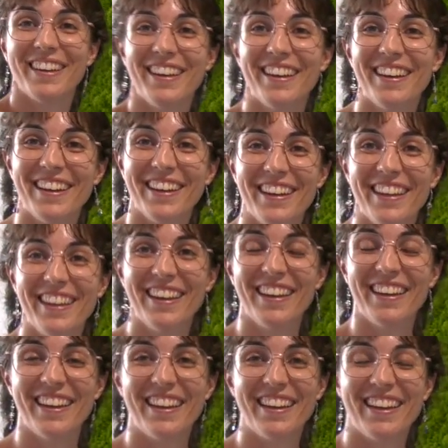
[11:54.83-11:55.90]
So do you
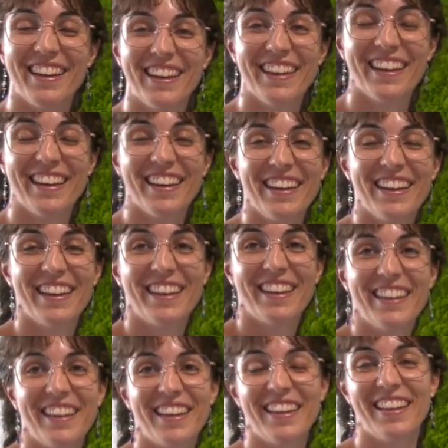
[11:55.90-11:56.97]
then want to
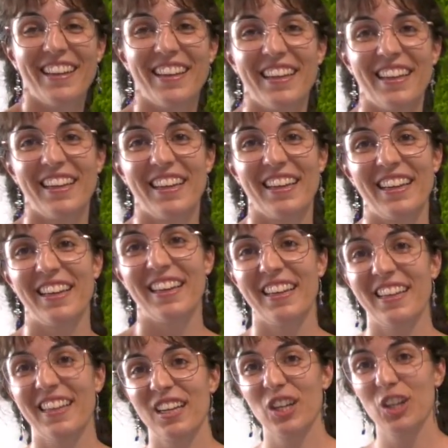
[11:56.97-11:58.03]
compare your
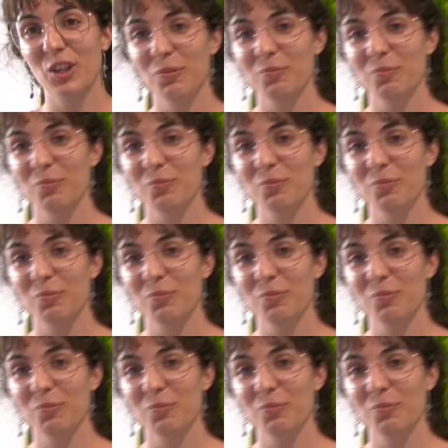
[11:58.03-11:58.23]
condensed group